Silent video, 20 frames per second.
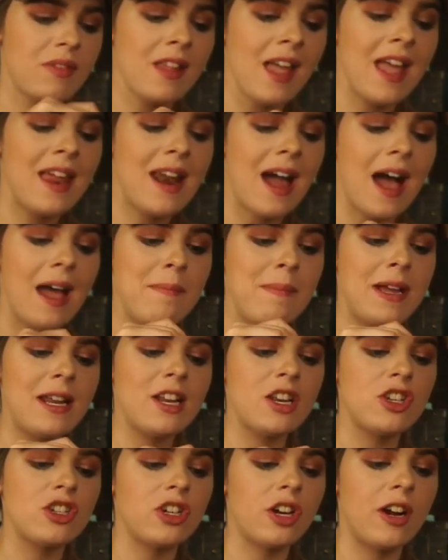And I made
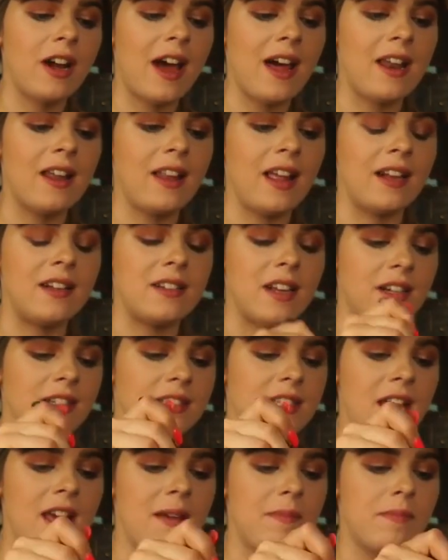a shirt out of, like,
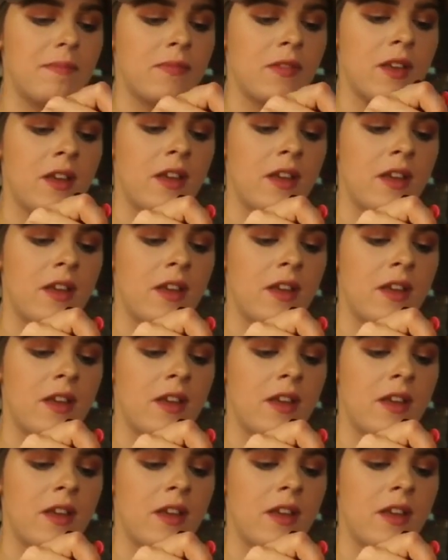duct tape.